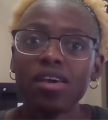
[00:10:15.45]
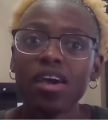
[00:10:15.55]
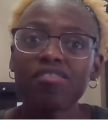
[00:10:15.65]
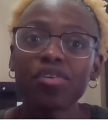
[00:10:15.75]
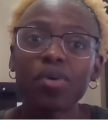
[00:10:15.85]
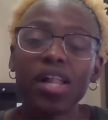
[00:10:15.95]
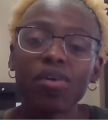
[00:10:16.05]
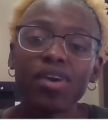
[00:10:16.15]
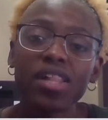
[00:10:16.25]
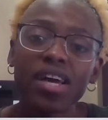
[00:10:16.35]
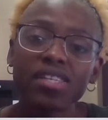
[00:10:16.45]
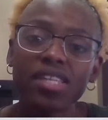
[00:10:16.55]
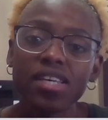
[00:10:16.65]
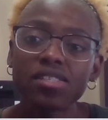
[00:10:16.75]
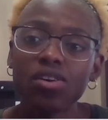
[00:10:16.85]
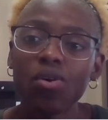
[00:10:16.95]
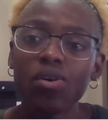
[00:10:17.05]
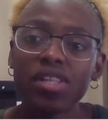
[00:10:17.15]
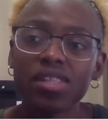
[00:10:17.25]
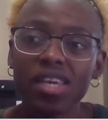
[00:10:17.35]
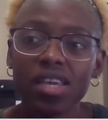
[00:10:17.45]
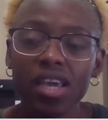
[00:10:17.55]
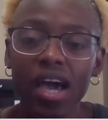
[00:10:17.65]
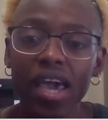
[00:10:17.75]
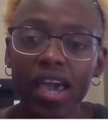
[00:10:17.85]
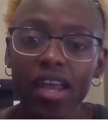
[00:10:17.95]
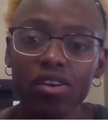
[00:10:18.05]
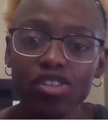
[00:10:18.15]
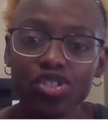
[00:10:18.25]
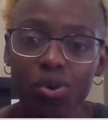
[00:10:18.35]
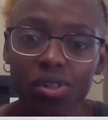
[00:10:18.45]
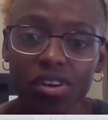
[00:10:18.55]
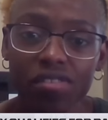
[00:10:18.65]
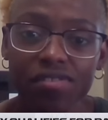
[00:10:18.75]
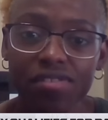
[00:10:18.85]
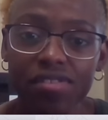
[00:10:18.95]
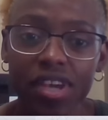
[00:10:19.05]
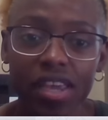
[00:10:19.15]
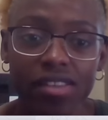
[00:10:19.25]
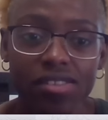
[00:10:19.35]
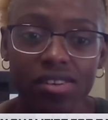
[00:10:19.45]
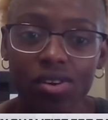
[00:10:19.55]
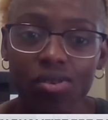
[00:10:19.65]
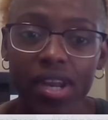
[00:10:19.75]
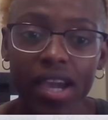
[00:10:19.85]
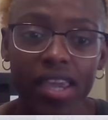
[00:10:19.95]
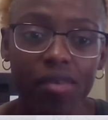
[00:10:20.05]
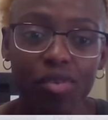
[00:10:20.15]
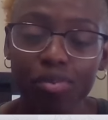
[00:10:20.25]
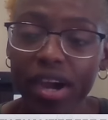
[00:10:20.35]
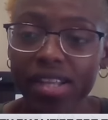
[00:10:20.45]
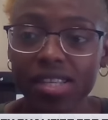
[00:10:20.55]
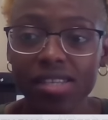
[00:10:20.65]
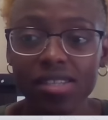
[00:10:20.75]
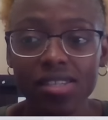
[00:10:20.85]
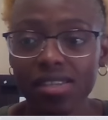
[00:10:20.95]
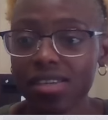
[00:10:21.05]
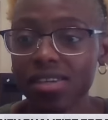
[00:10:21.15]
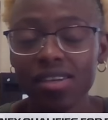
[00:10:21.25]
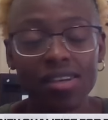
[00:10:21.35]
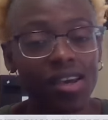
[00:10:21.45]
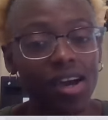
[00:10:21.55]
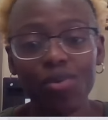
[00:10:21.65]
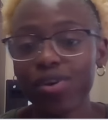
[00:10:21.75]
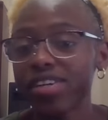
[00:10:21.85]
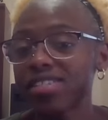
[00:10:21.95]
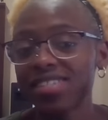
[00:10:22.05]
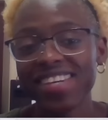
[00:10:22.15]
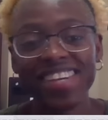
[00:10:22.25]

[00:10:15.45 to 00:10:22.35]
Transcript: after a while, I realized that's the only thing I had control of. And so when I came to practice, I worked.